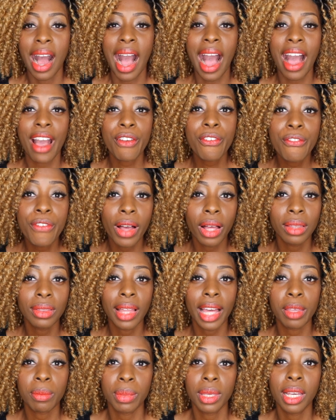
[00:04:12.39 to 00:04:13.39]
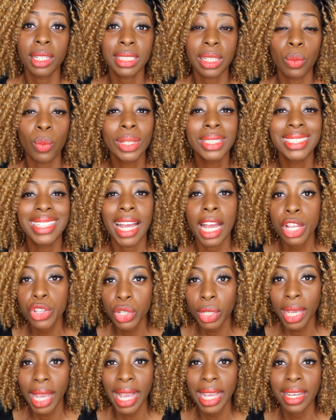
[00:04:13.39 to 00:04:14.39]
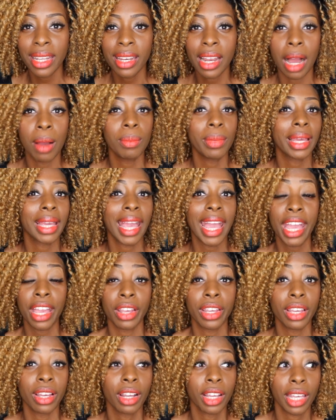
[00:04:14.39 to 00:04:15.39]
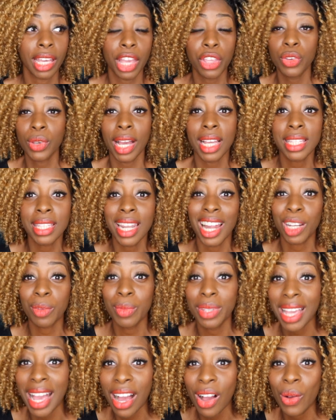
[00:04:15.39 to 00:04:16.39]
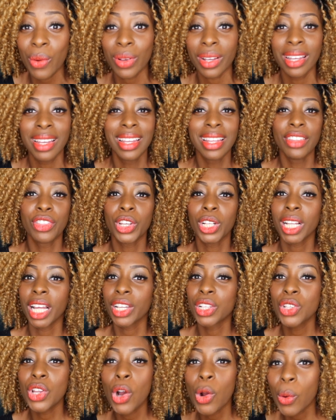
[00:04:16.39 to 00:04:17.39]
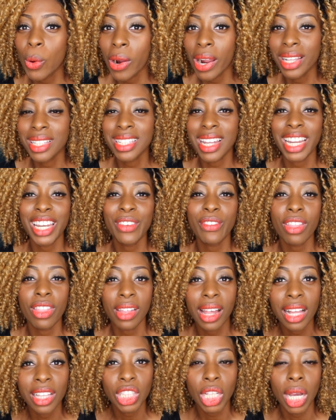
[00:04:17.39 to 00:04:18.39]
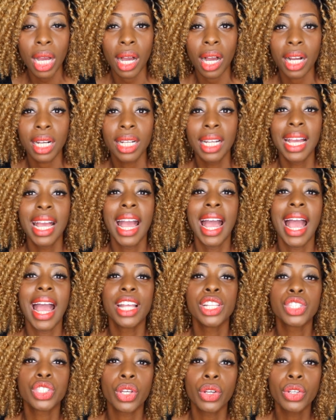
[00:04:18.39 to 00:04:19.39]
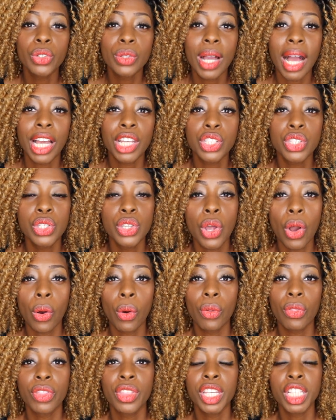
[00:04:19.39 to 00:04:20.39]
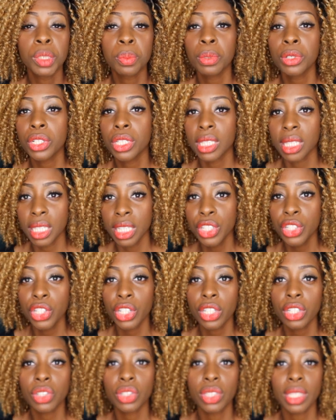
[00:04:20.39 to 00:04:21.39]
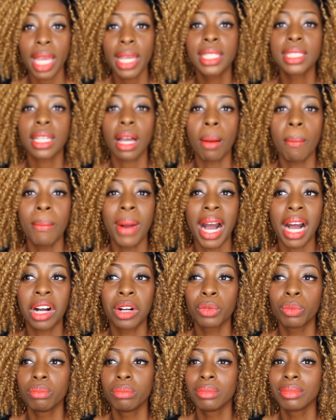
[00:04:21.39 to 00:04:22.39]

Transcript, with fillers: I felt like because I wasn't educated, I'm like, hey, can you guys knock me out? They're like, no, it's not even that long. And so you guys know this procedure takes about